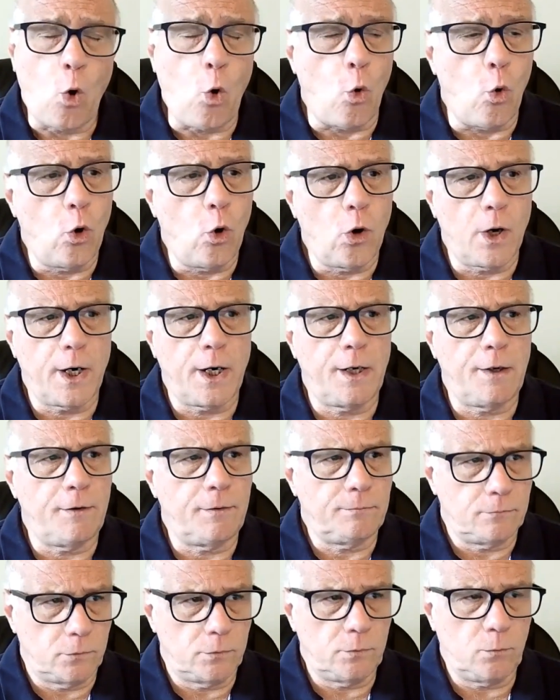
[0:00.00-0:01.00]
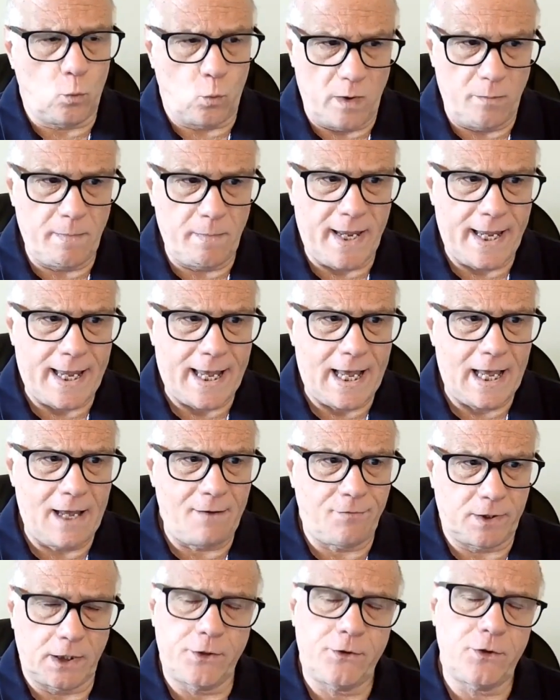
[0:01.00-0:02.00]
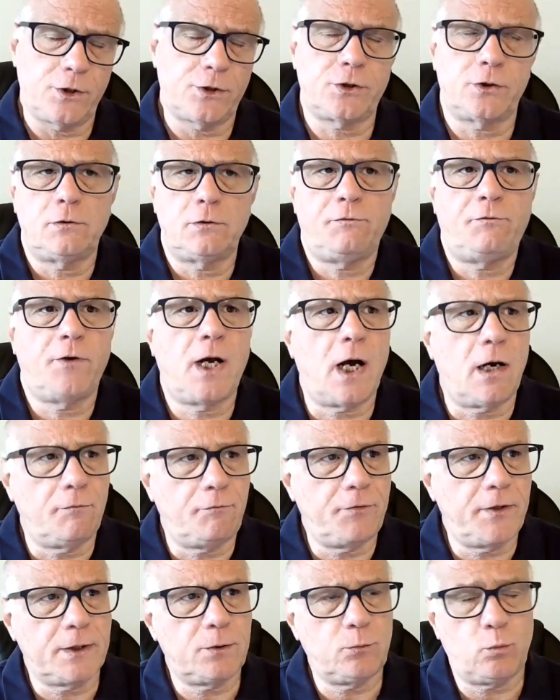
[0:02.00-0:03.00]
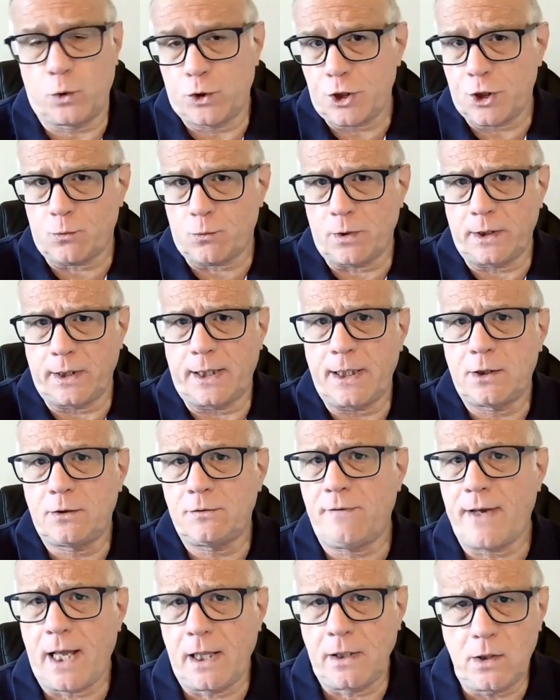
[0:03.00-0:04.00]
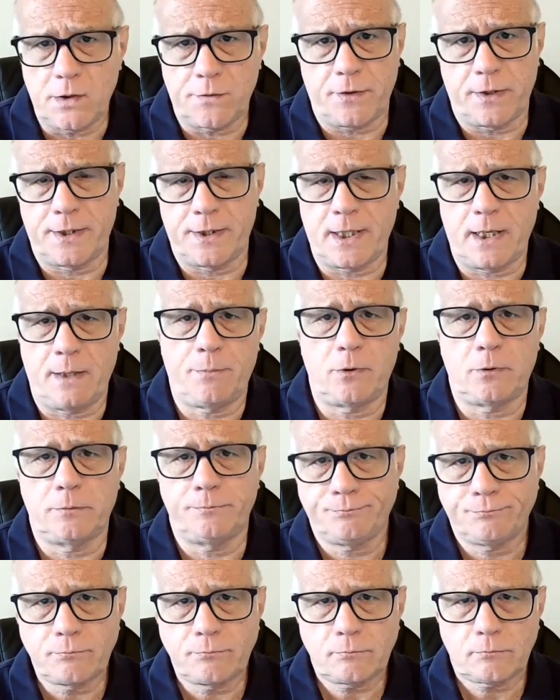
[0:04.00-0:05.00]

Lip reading: Or we may have another internal conflict which is related to values, for example.